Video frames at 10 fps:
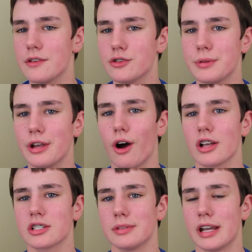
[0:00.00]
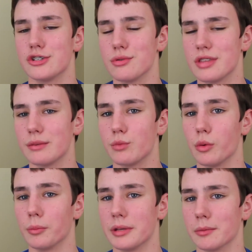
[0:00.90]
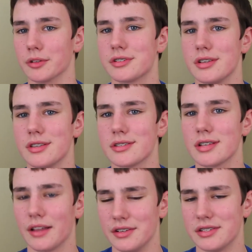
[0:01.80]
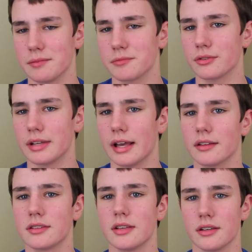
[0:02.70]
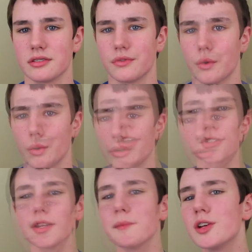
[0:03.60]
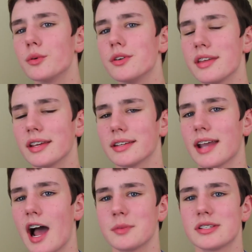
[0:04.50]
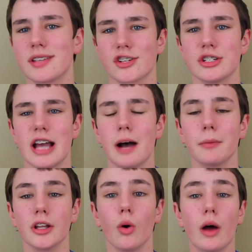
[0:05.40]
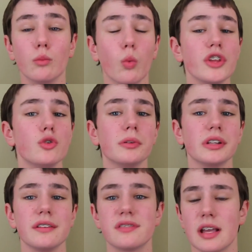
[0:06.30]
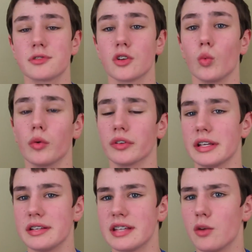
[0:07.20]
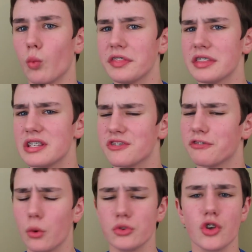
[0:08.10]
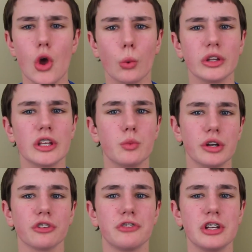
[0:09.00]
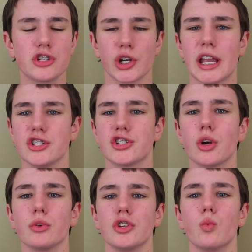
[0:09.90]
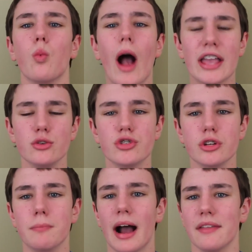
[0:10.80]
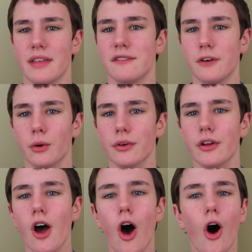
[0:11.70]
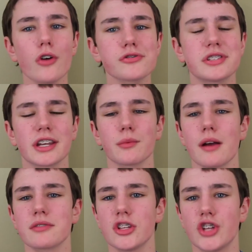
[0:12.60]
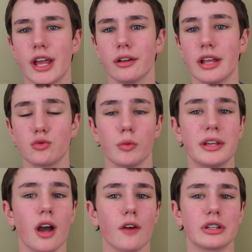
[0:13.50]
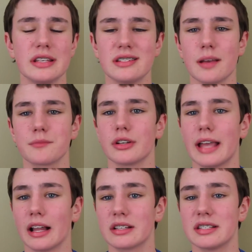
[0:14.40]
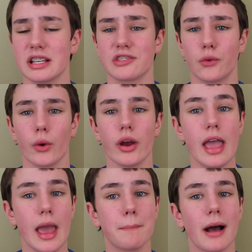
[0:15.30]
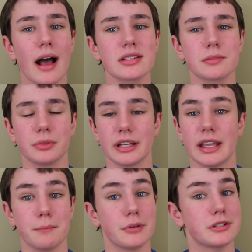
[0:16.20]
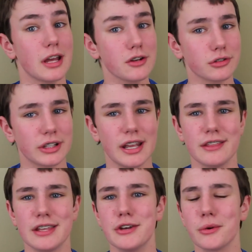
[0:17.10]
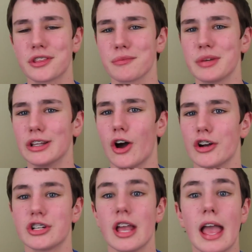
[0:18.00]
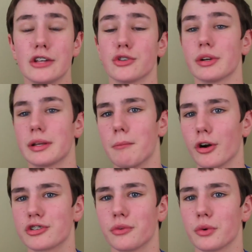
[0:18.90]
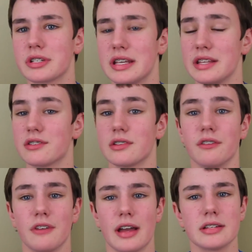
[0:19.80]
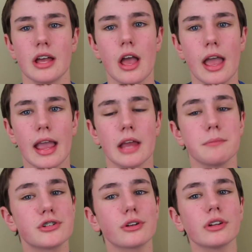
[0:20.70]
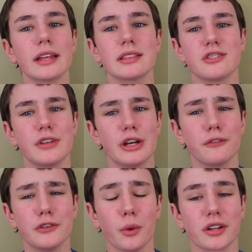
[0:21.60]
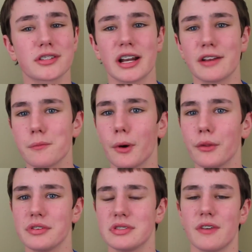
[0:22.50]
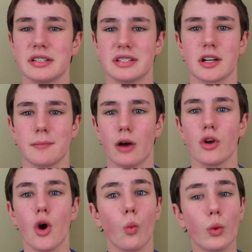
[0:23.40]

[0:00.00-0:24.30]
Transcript: This would be awesome, and I do think we will be able to see this on the Samsung Galaxy S4. So let me know what you think in the comments section down below on what you believe Samsung will release and what these phones really will feature, and show you why you should buy that phone. Also stick around to the channel, as we'll be covering the Samsung Galaxy S4 and possibly and potentially the Note 3 launch during March 14th's event. And be sure to like this video if you are excited for both these devices to come out.